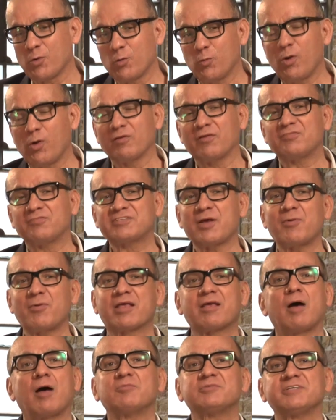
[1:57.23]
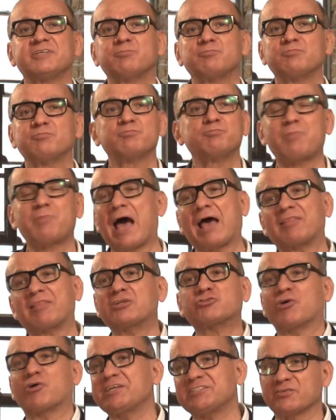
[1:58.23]
Well, if somebody comes in badly
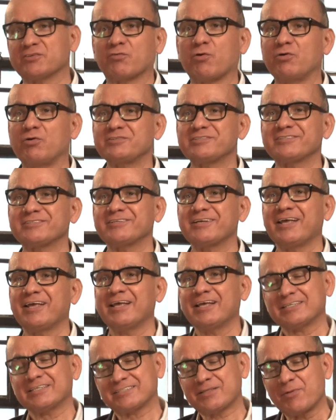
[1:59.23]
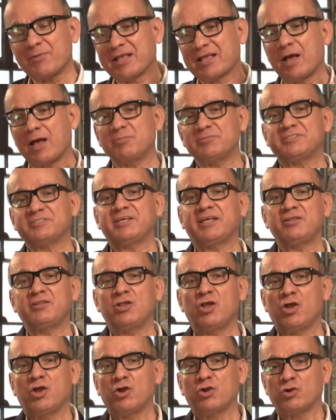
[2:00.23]
dressed, of course. Somebody comes in
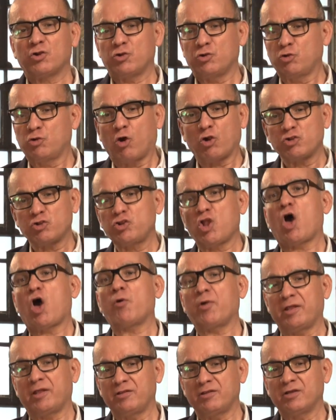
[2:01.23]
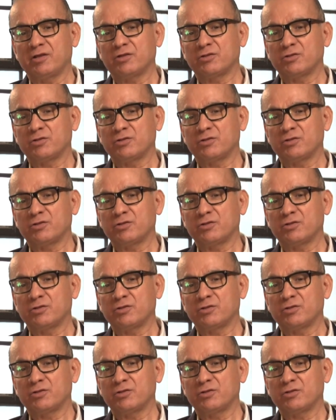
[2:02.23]
not knowing